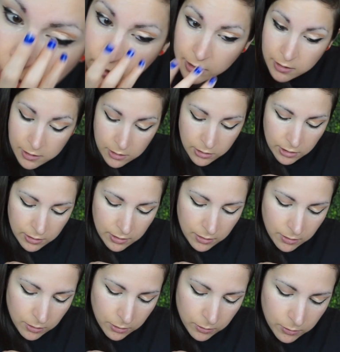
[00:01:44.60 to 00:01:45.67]
So this is just a
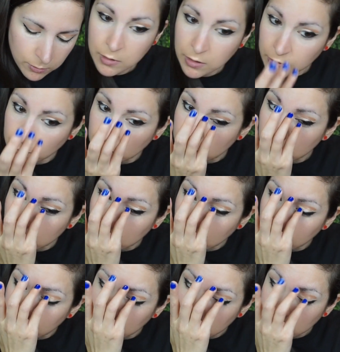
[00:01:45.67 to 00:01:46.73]
little of my studio
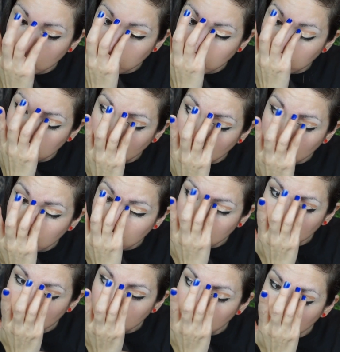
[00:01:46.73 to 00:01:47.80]
fix. I'm trying
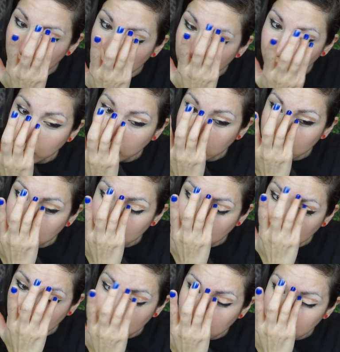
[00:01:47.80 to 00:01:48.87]
to put
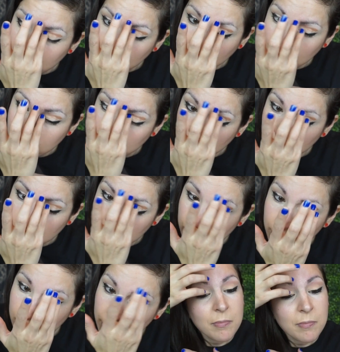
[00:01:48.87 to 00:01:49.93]
underneath the contour.
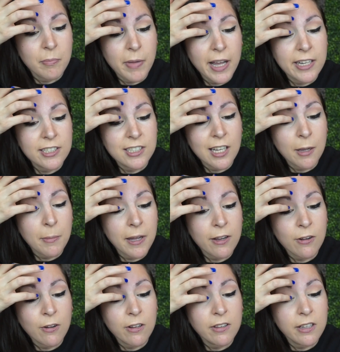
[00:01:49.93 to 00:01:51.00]
Patch that back
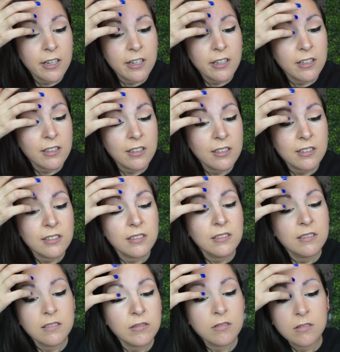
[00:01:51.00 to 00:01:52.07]
on there.
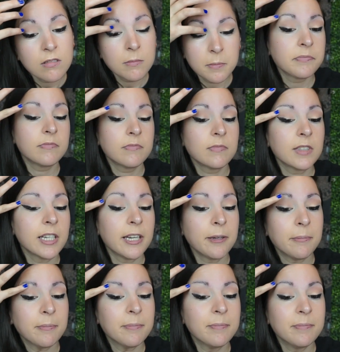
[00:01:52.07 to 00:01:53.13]
Okay.
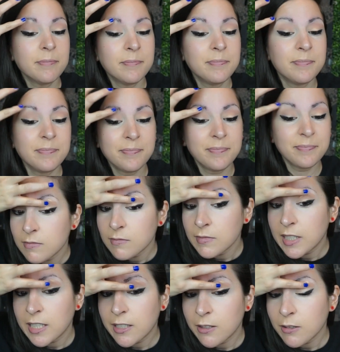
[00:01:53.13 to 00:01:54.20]

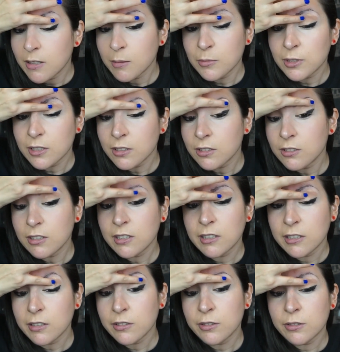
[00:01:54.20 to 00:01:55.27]
Now I'm just
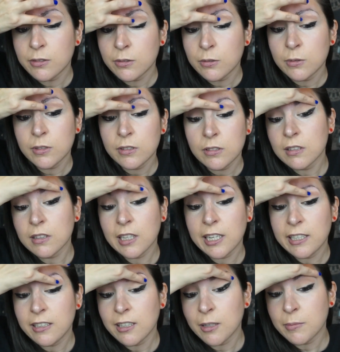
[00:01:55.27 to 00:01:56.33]
trying to
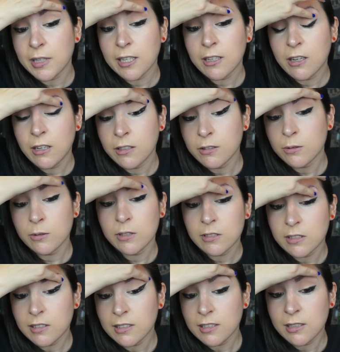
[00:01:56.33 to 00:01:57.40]
lighten up that contour
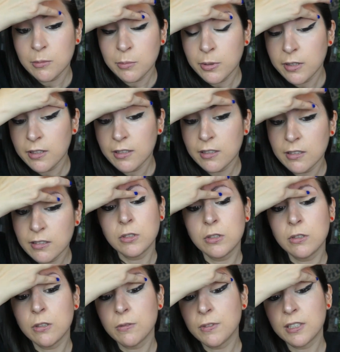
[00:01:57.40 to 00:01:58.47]
since I didn't put the
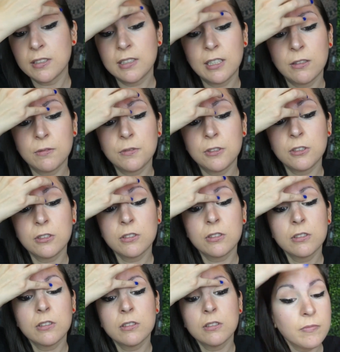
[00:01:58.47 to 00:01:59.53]
studio fix down
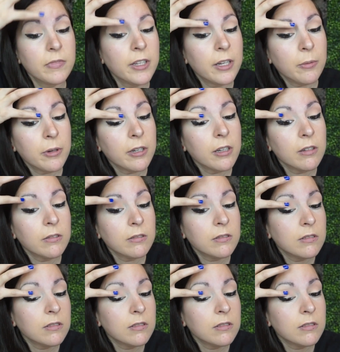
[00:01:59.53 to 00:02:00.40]
first. There we go.